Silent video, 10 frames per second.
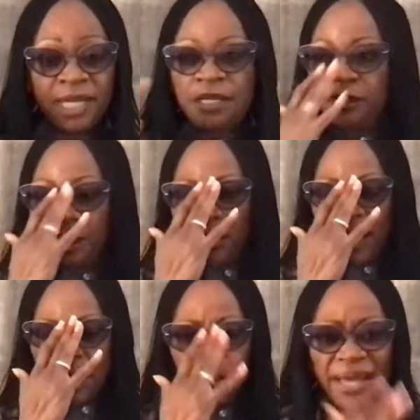You know,
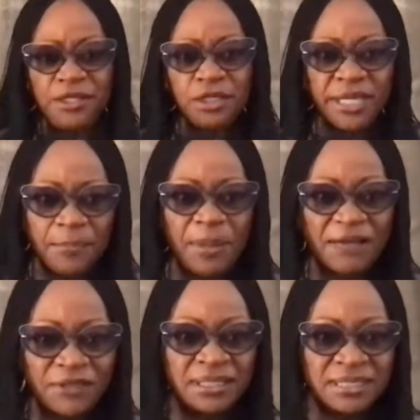and when you keep
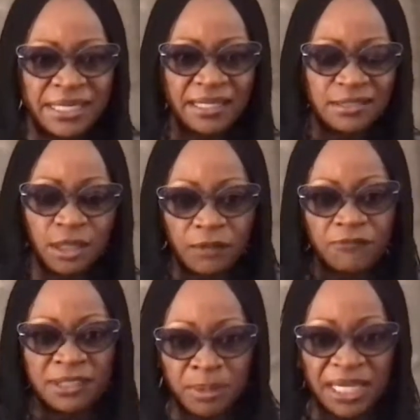having these kids all
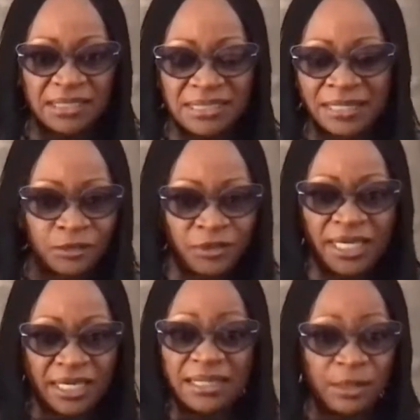over the place and you're
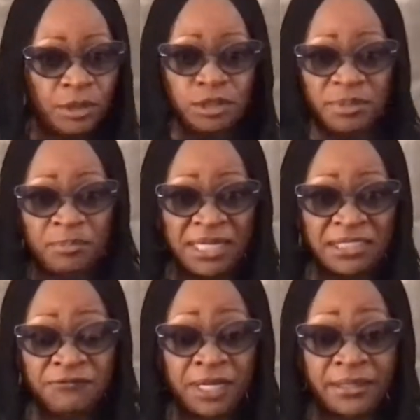thinking they're going to be
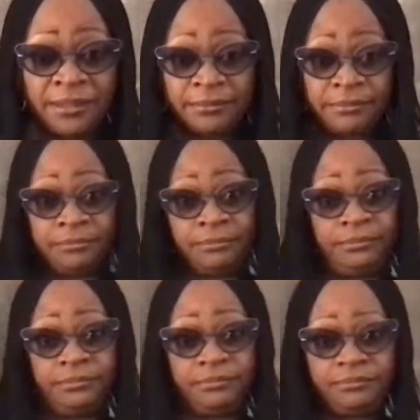best friend,
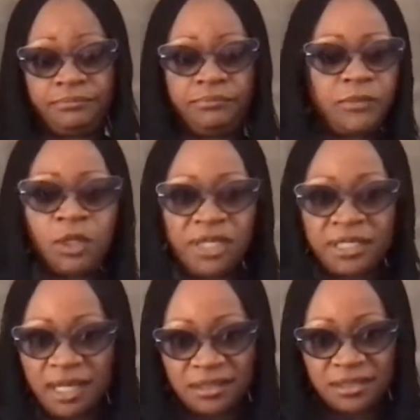no, they're
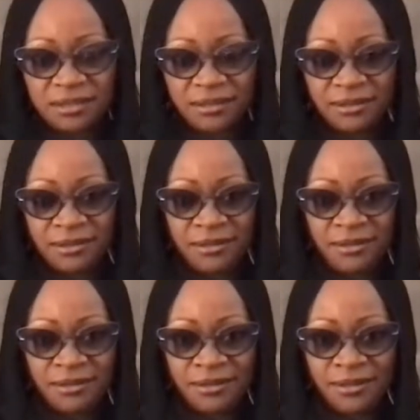not.
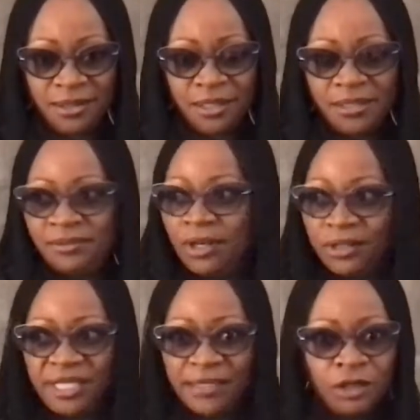No,
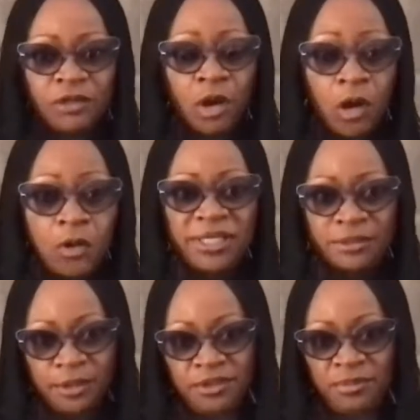they're not
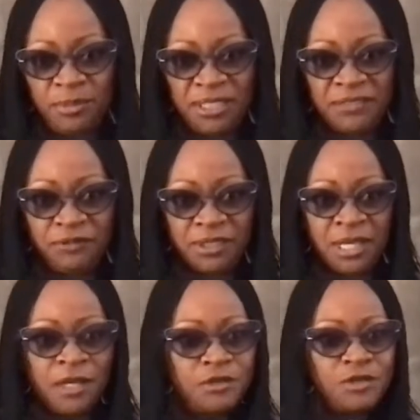always going to be best friend.
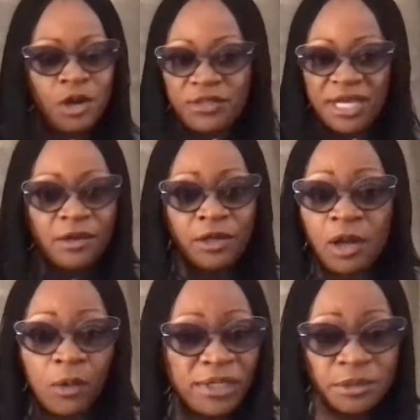No, they're not
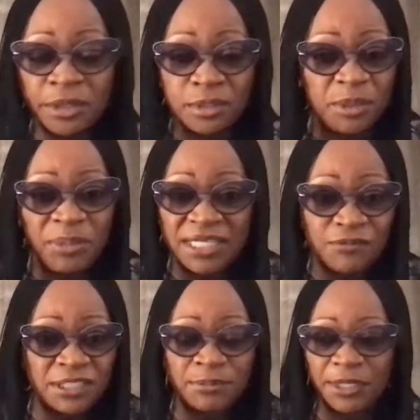always going to be best
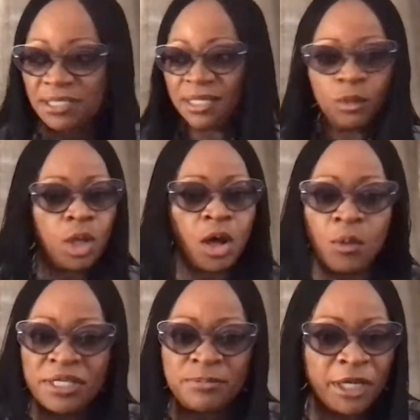friends because there will
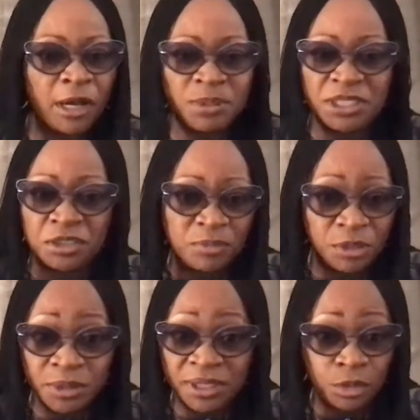always be competition
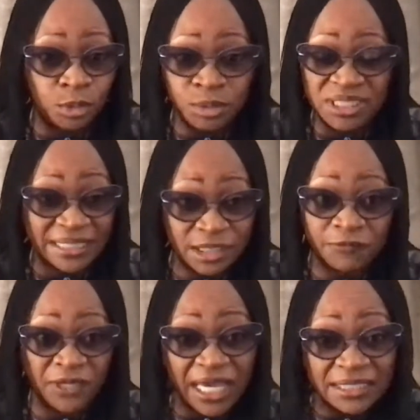between the two sets
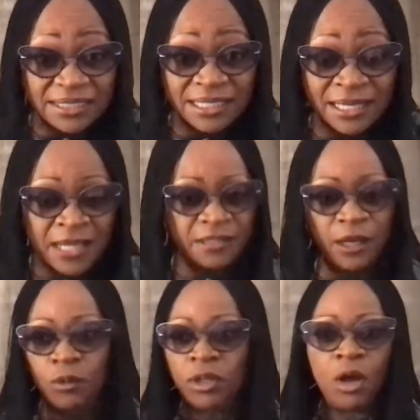of kids.
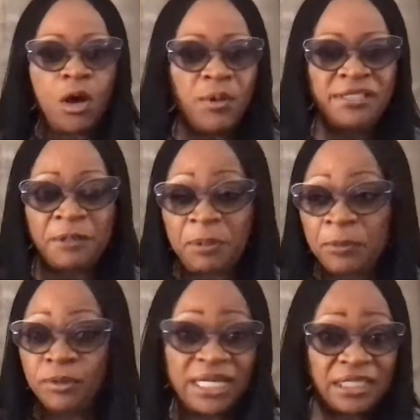There will always be
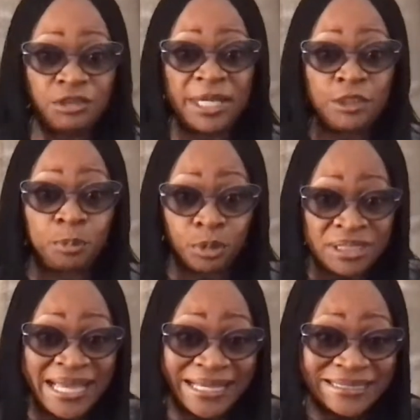people that are trying to
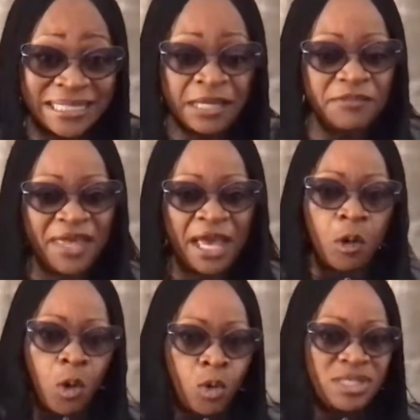protect their
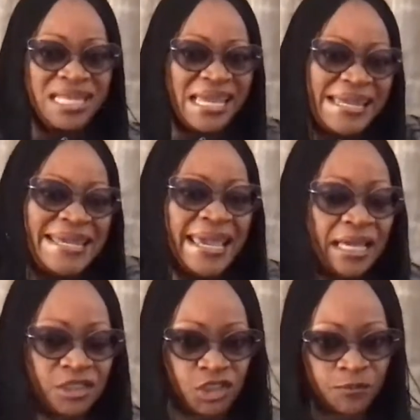own
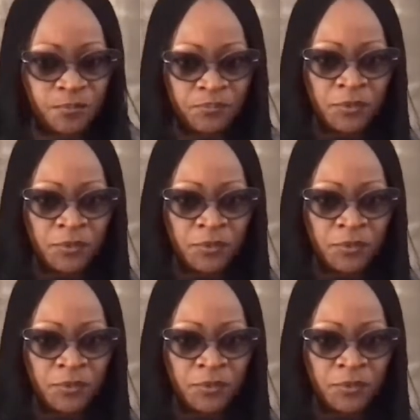lineage.